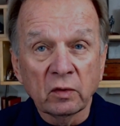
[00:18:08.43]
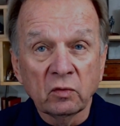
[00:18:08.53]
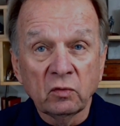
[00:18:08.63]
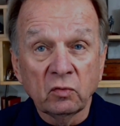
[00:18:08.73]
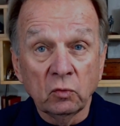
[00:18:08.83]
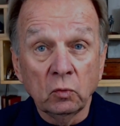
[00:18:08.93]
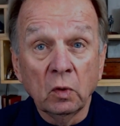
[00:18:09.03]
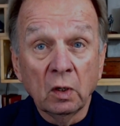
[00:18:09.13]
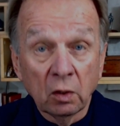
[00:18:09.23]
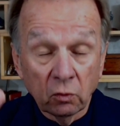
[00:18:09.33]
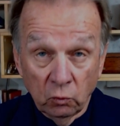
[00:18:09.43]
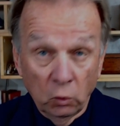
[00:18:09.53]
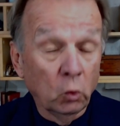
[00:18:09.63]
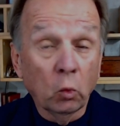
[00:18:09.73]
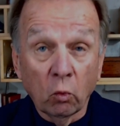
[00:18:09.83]
to
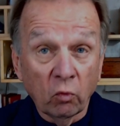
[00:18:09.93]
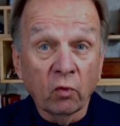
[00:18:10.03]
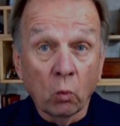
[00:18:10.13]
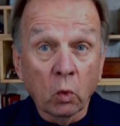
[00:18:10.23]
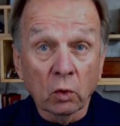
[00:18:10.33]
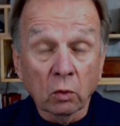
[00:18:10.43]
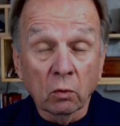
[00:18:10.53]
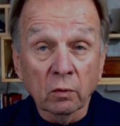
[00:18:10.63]
rule the world